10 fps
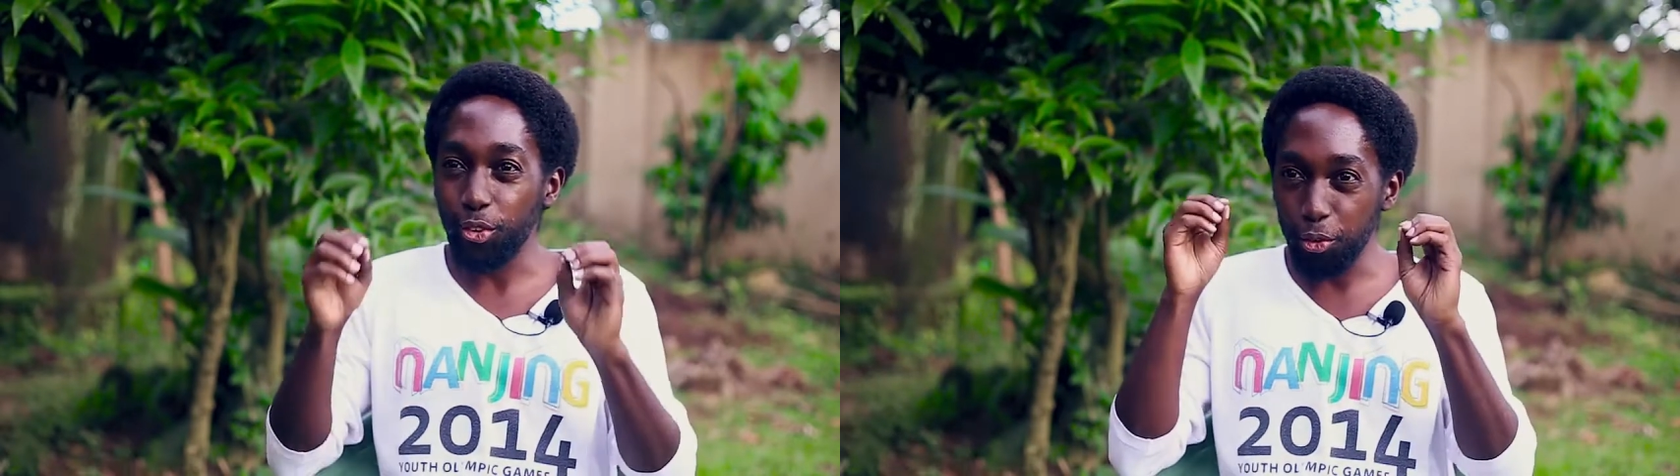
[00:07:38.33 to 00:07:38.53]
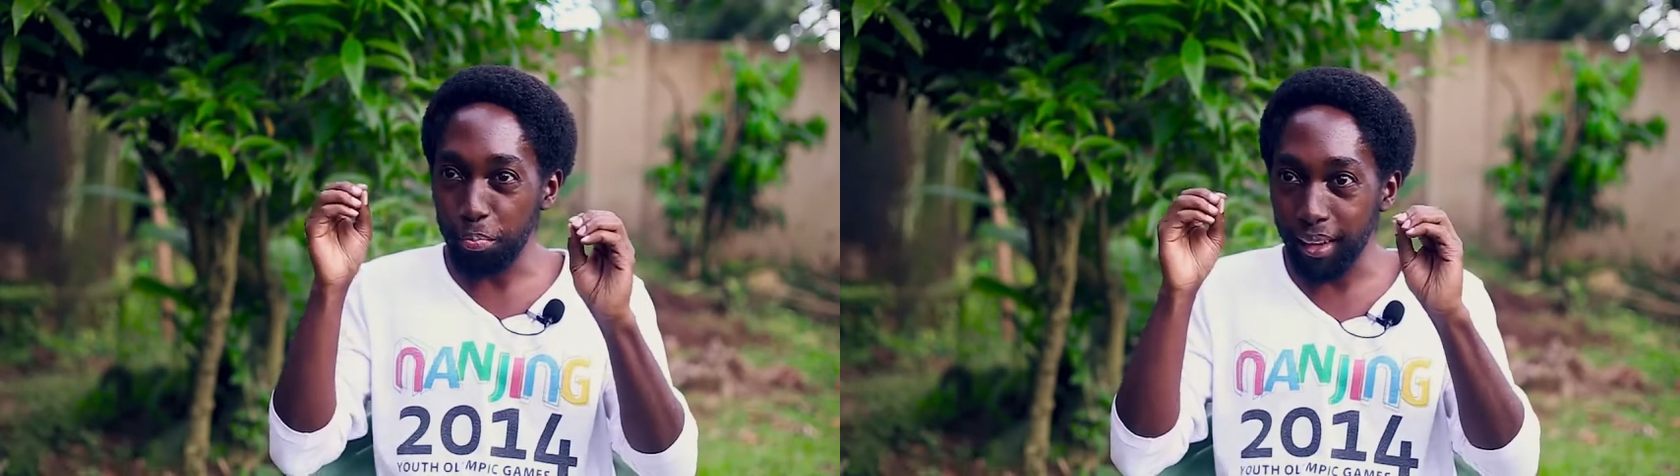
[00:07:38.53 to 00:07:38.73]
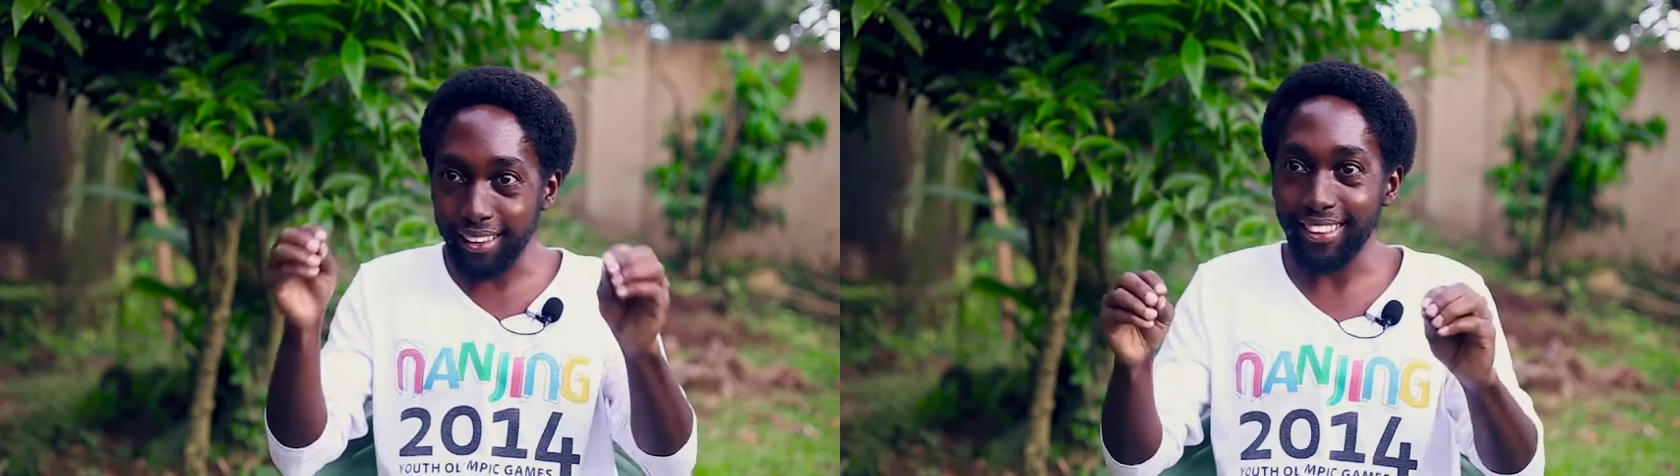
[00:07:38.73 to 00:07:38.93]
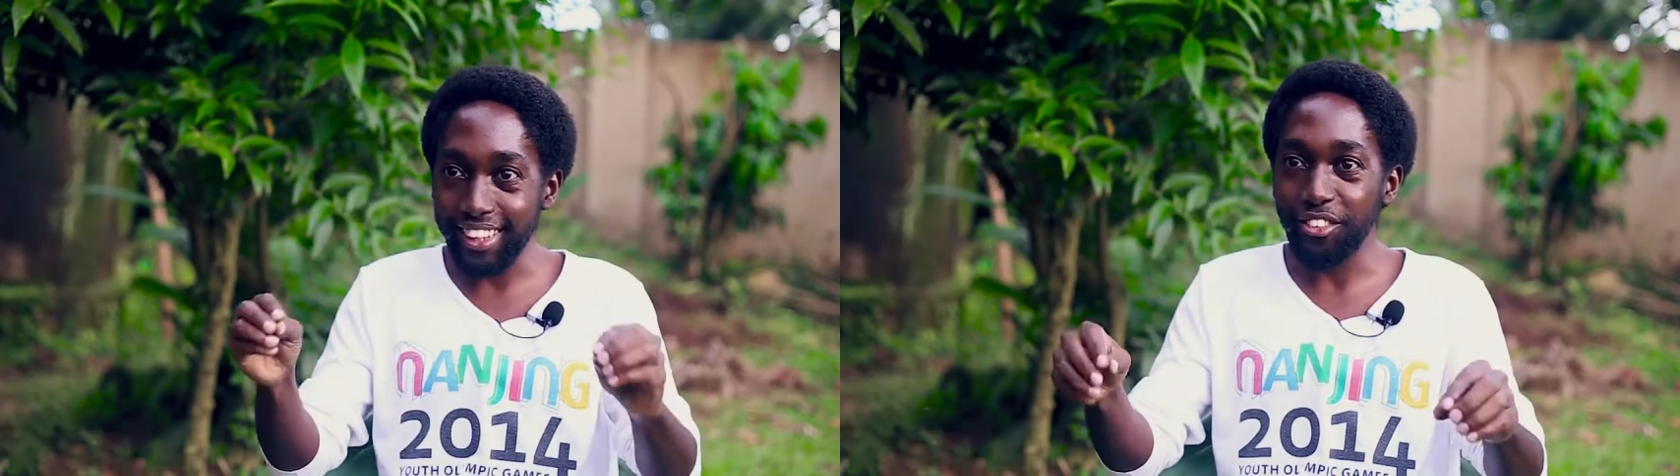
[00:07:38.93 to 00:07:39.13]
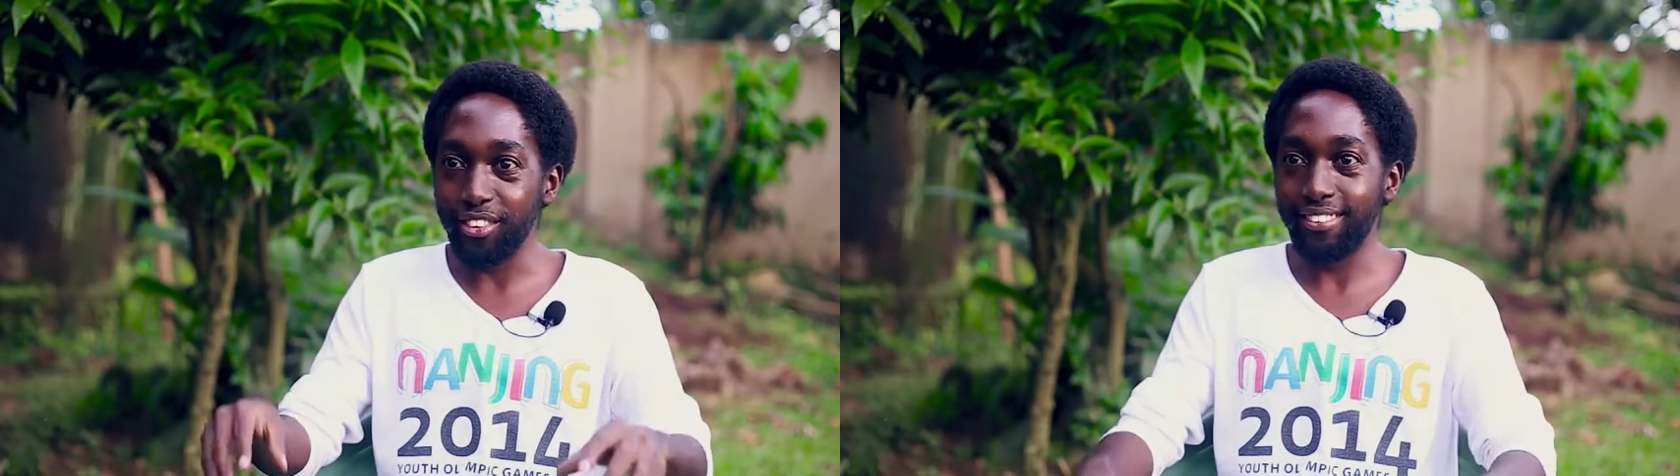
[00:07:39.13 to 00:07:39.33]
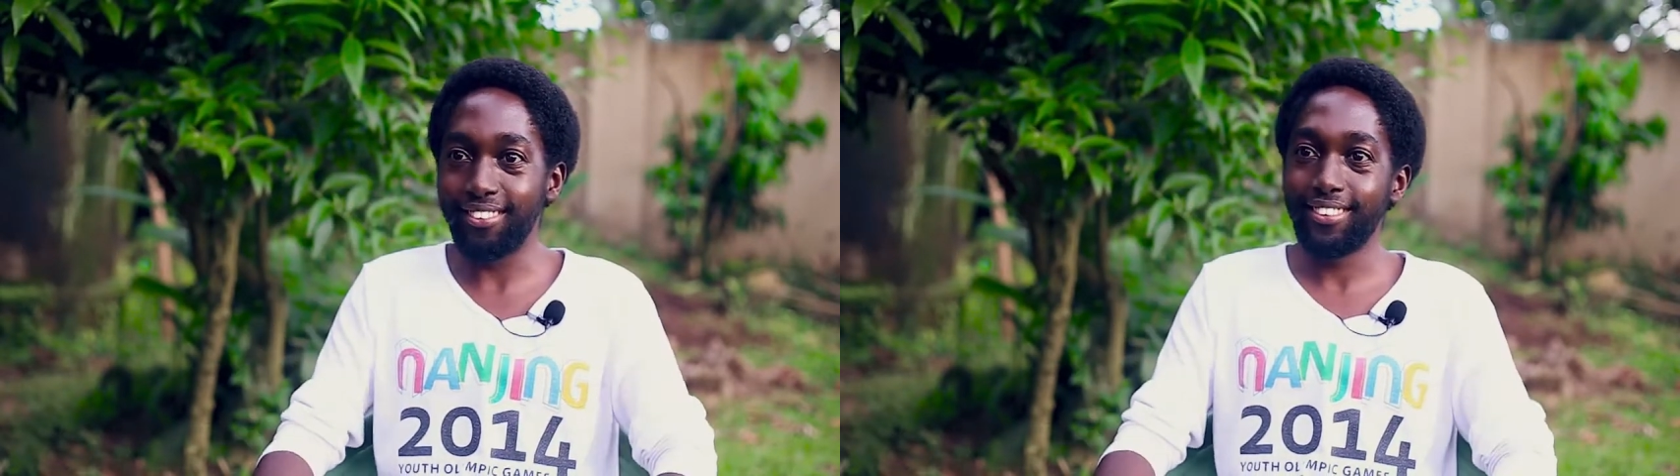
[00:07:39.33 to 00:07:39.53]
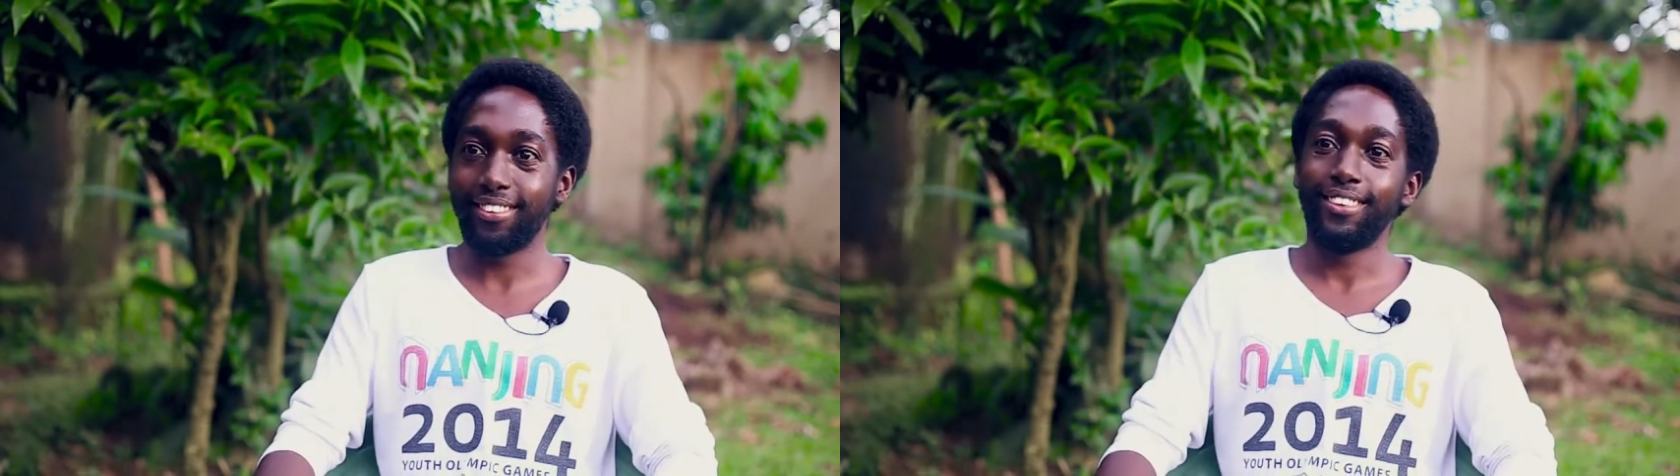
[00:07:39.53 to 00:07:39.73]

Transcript: to spark the interest.